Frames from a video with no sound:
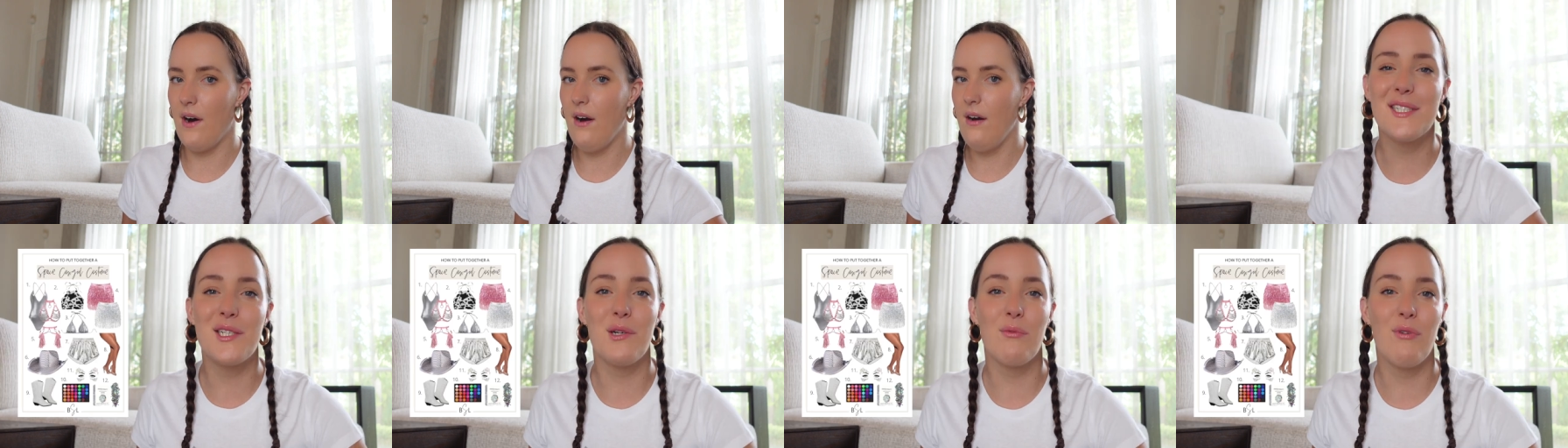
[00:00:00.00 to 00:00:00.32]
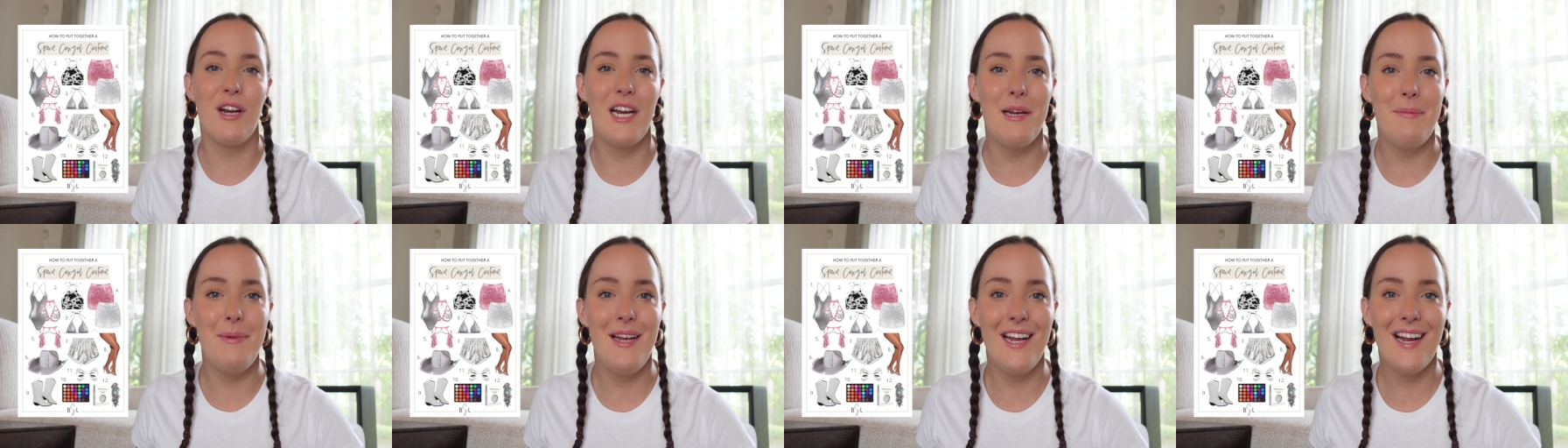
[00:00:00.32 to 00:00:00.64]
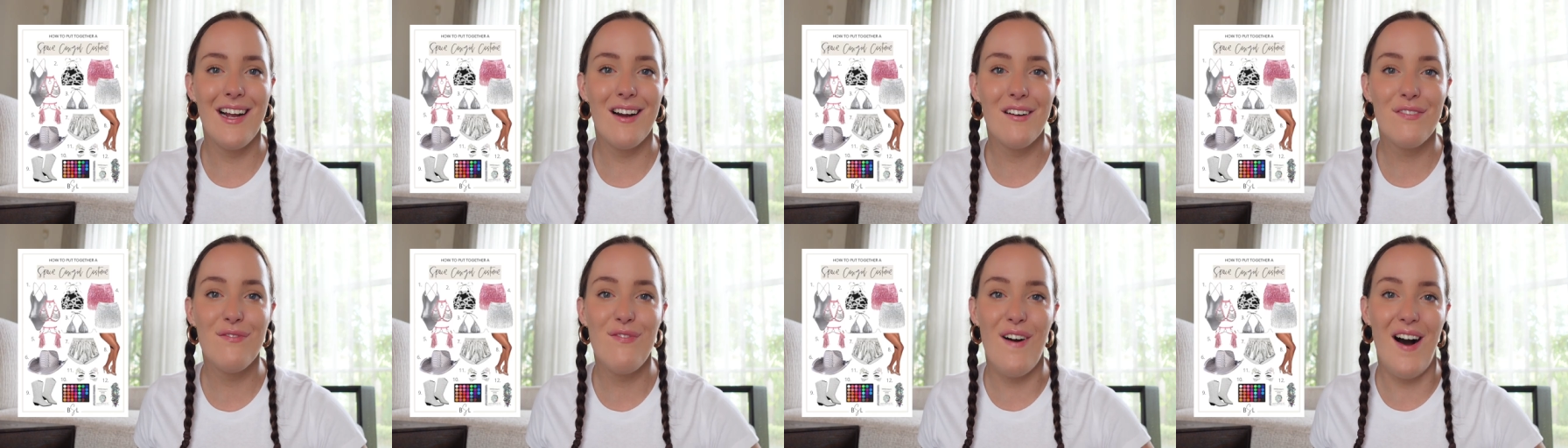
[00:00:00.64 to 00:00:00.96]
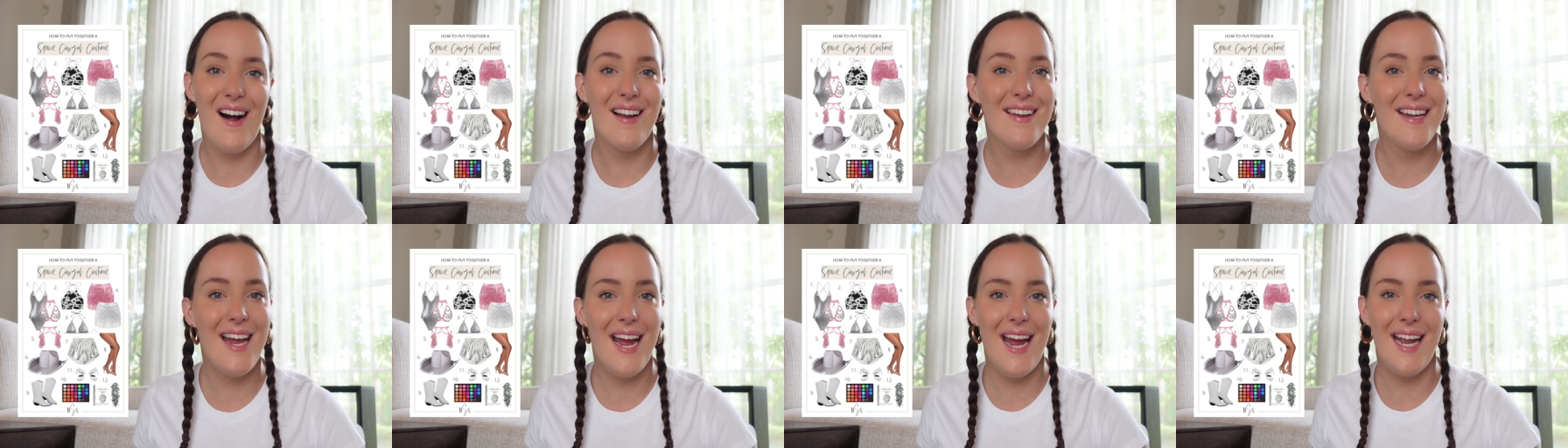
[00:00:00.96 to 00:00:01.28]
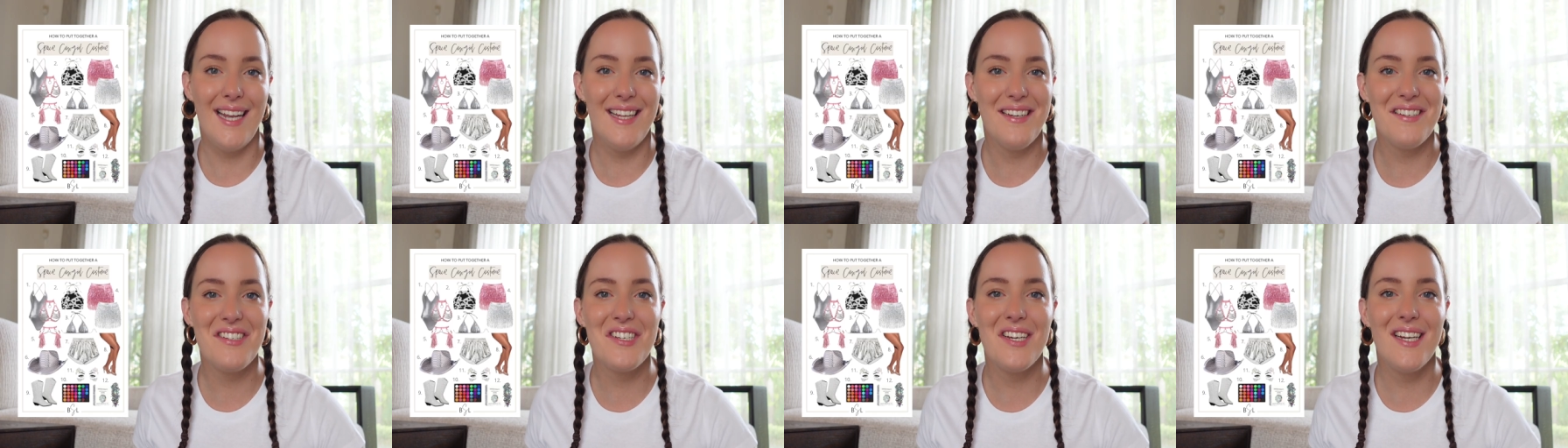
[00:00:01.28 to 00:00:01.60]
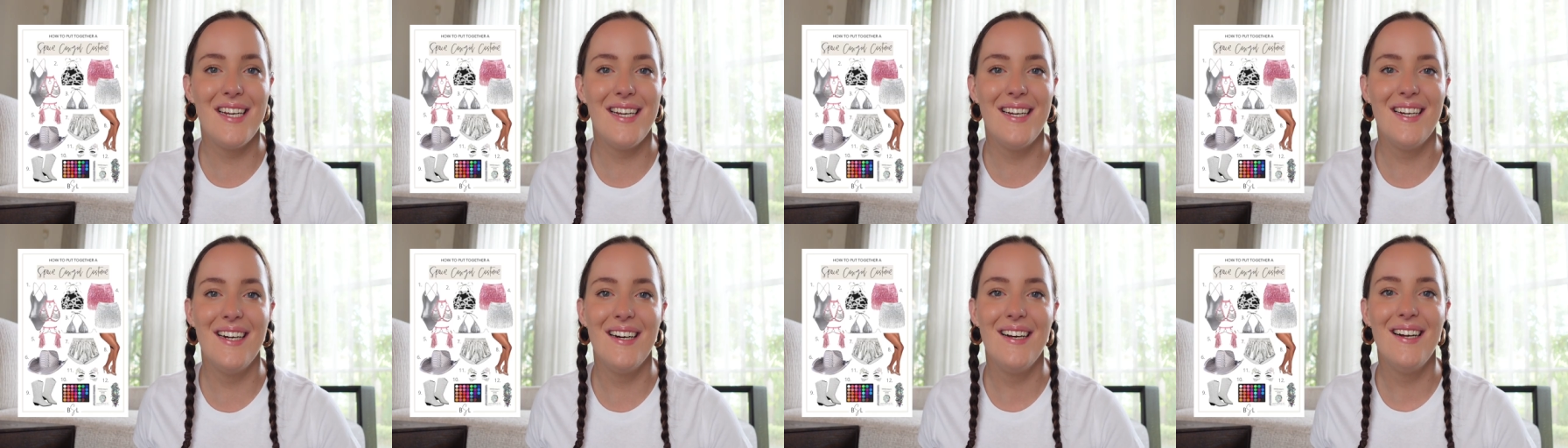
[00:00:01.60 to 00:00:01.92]
Screaming, fun
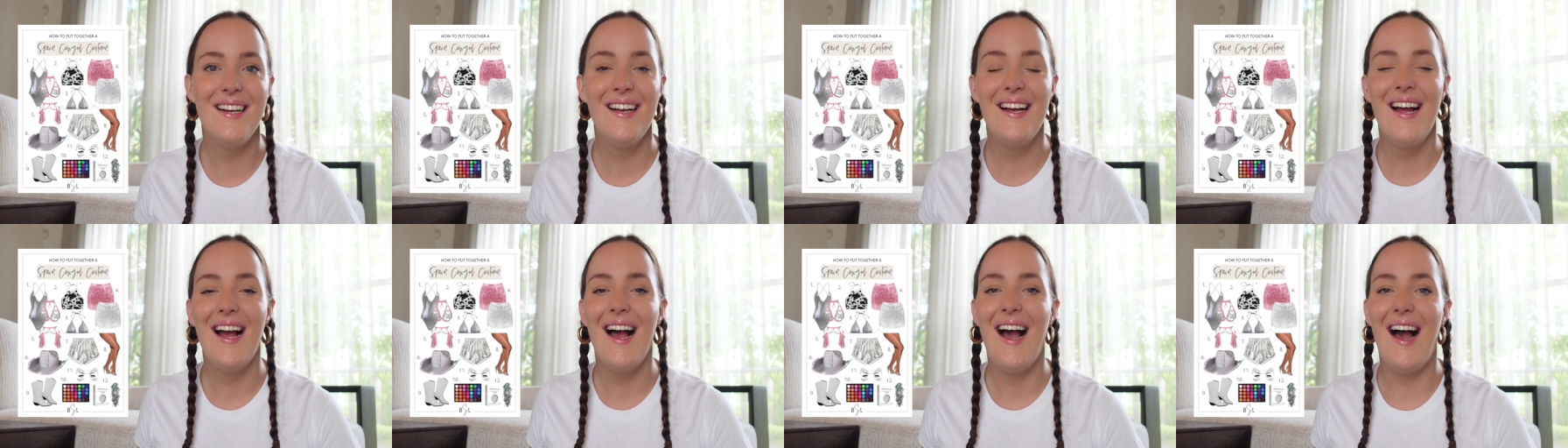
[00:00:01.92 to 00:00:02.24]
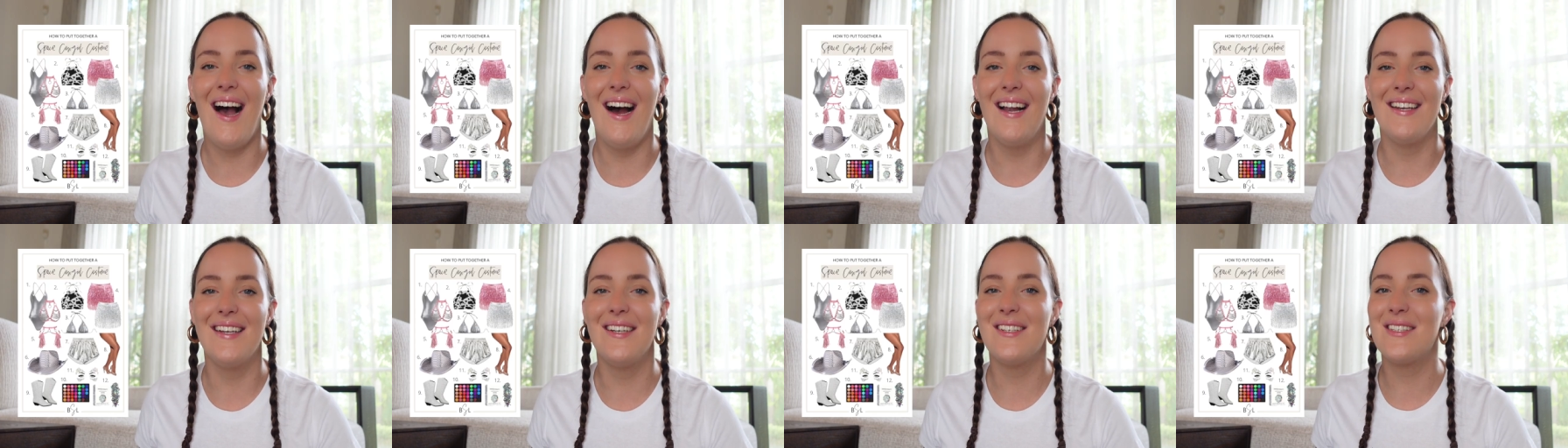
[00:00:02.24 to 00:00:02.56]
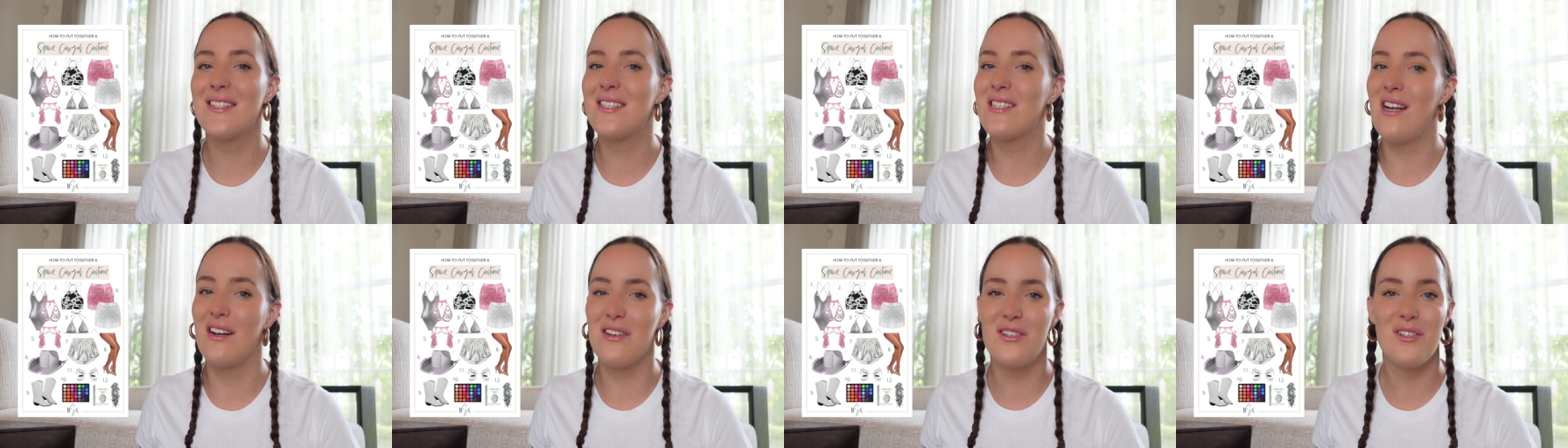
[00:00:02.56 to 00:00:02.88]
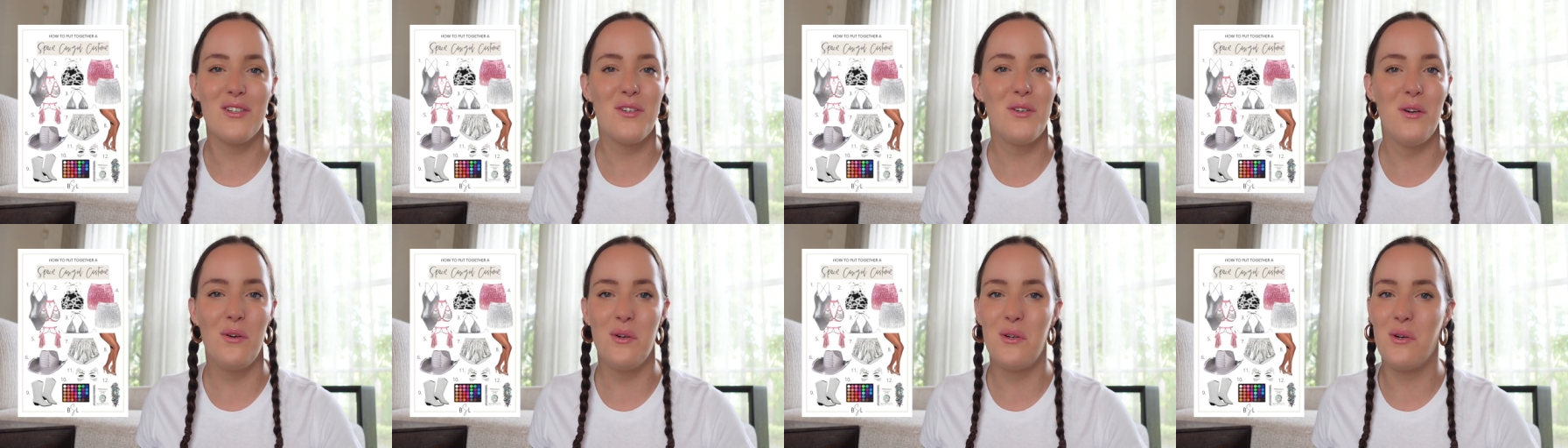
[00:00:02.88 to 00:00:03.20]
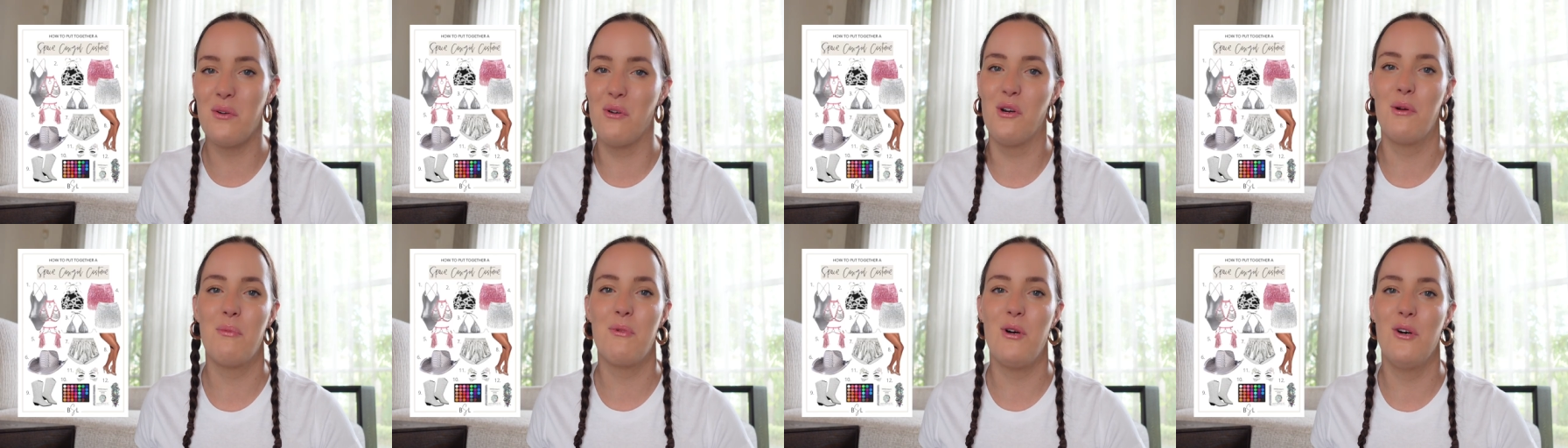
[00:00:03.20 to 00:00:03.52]
energy, and it's such a good group